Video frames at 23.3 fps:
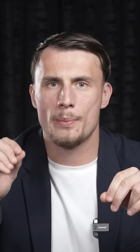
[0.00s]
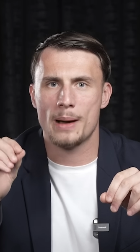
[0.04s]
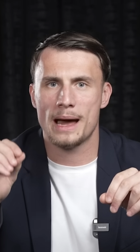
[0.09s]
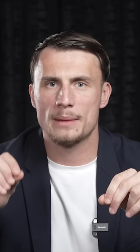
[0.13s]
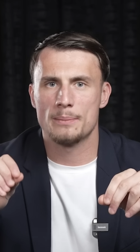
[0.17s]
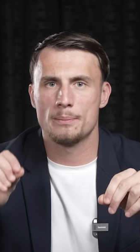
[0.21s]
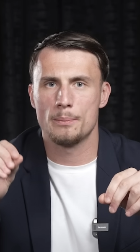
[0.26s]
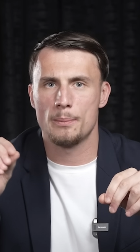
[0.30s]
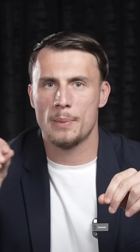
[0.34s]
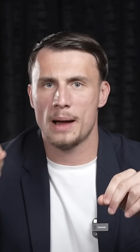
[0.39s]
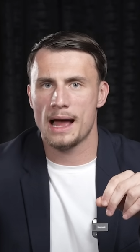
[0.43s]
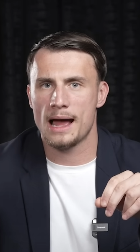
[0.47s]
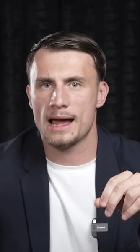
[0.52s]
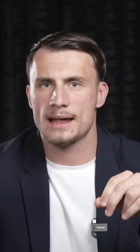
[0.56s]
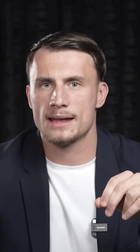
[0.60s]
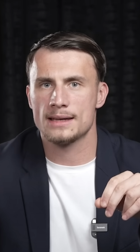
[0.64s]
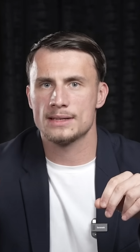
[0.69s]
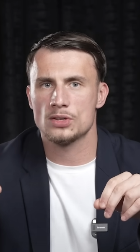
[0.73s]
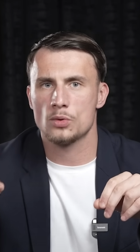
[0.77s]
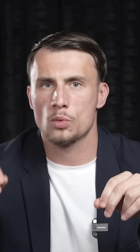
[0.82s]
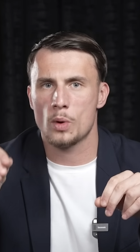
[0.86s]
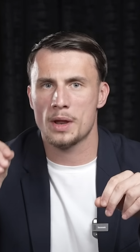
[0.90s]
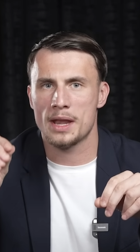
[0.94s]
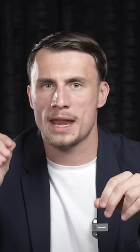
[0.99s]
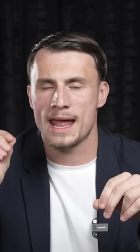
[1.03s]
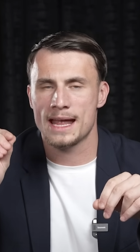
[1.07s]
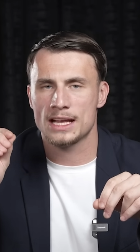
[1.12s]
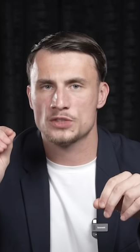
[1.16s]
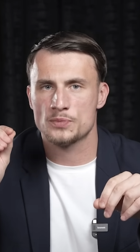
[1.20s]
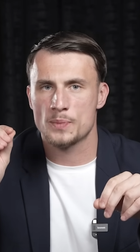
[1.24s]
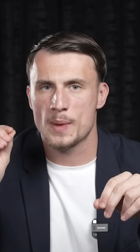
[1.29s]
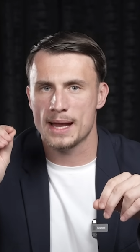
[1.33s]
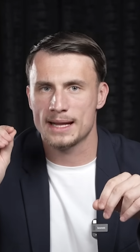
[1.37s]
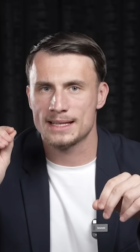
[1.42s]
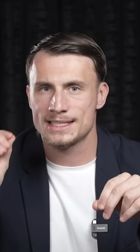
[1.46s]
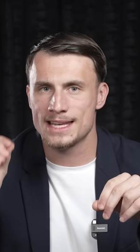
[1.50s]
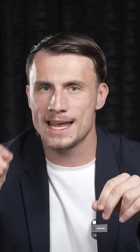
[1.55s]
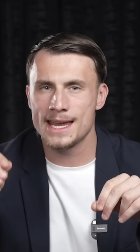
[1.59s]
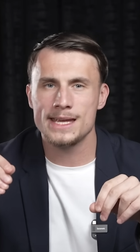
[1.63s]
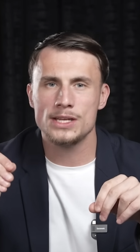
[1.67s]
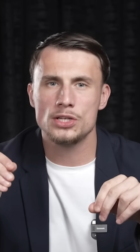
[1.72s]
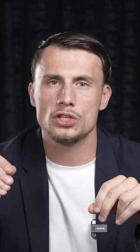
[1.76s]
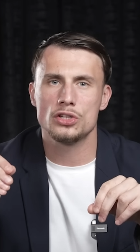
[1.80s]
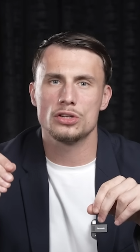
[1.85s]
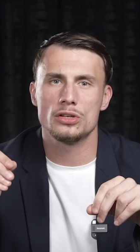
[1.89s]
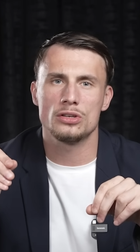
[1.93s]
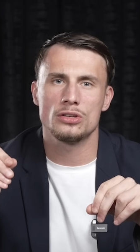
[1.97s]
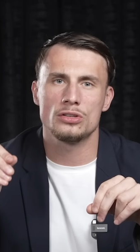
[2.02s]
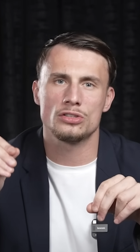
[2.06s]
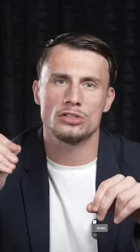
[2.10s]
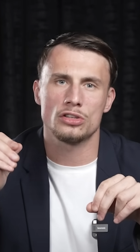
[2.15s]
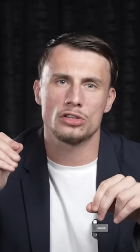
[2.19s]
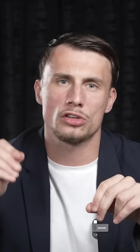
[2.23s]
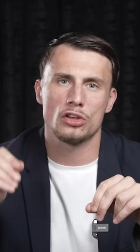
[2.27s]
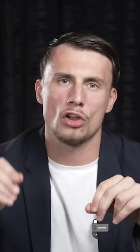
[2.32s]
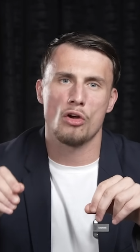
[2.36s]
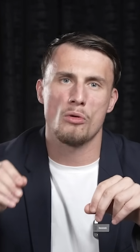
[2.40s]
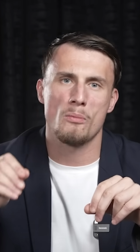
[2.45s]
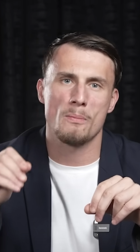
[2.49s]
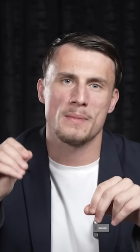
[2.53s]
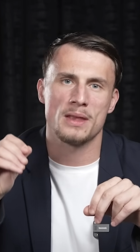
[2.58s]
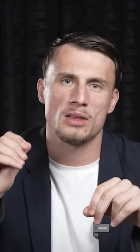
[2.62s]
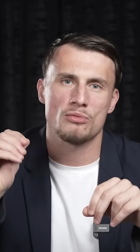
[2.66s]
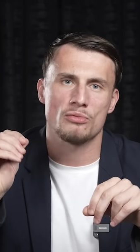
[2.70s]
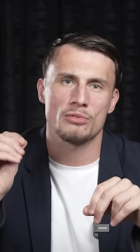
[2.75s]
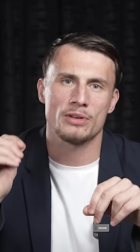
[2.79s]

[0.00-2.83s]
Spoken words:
bad buys when expectations don't meet